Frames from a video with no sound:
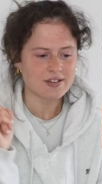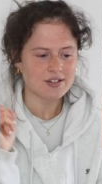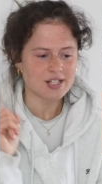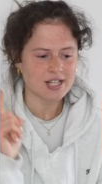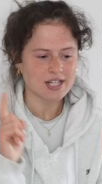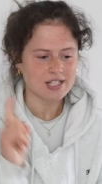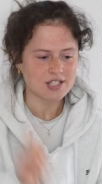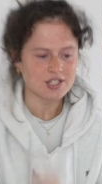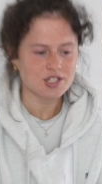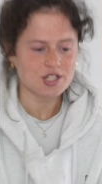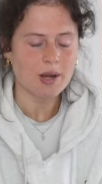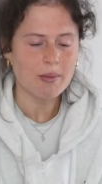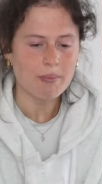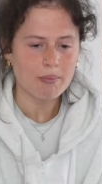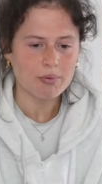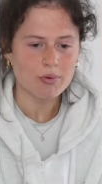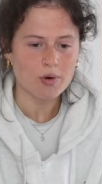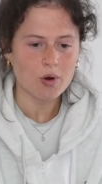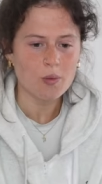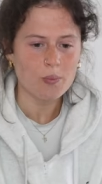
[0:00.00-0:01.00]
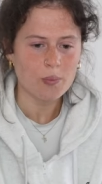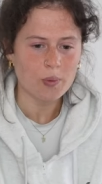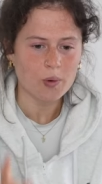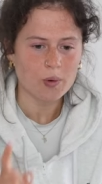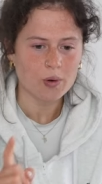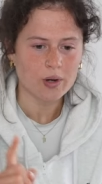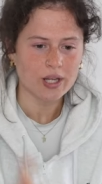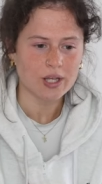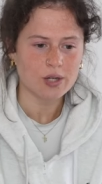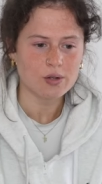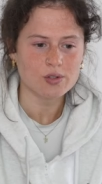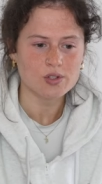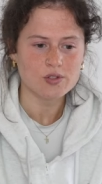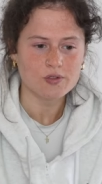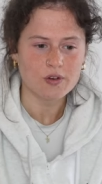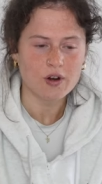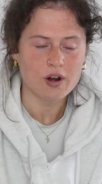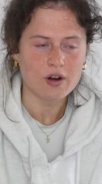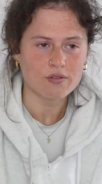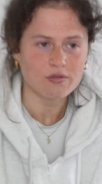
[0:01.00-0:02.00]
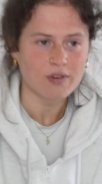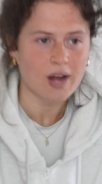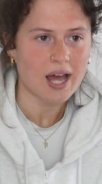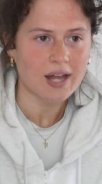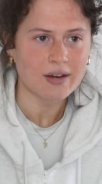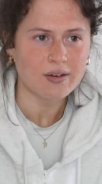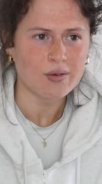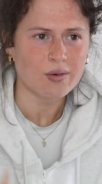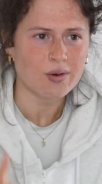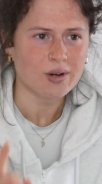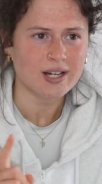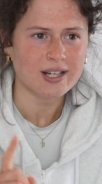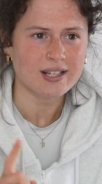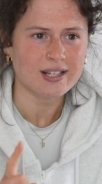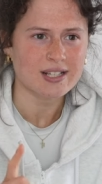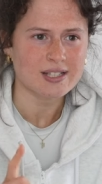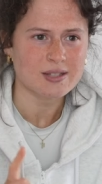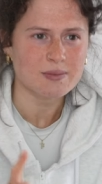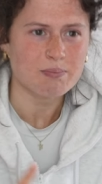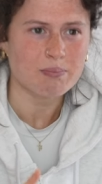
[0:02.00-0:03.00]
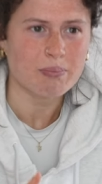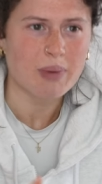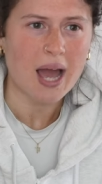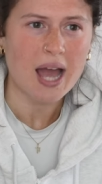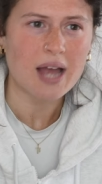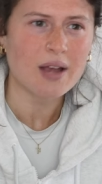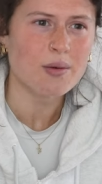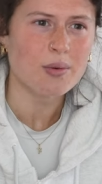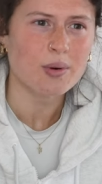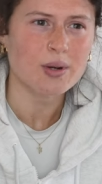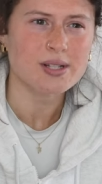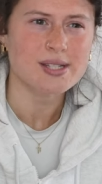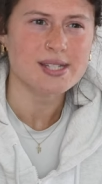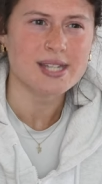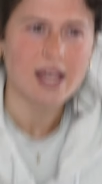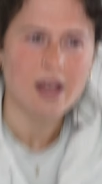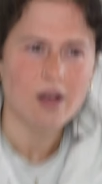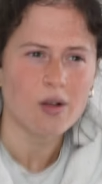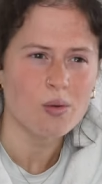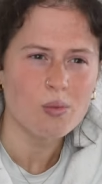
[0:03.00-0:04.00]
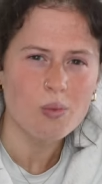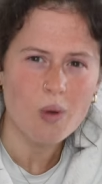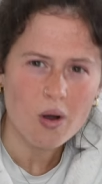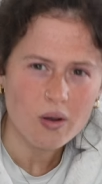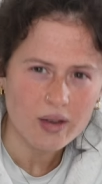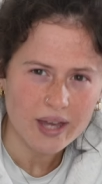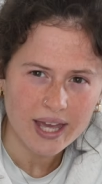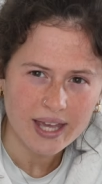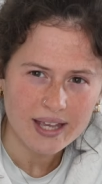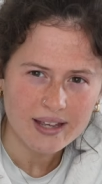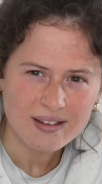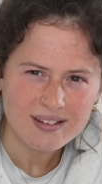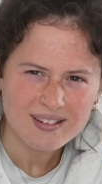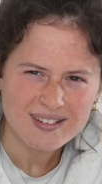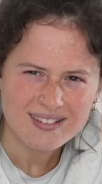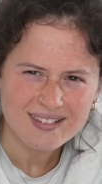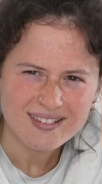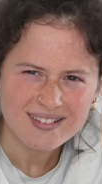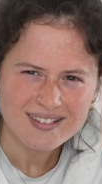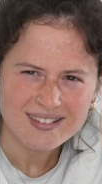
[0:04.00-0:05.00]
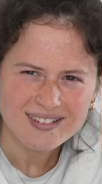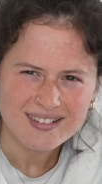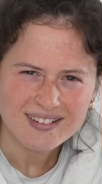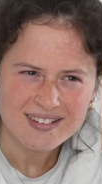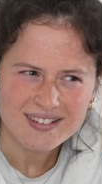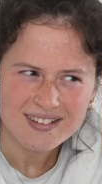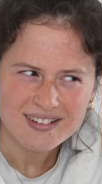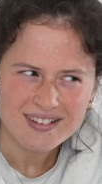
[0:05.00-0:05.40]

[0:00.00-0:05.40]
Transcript: either does jump rope, or he goes for a run, or he does backwards hill walking, which I thought was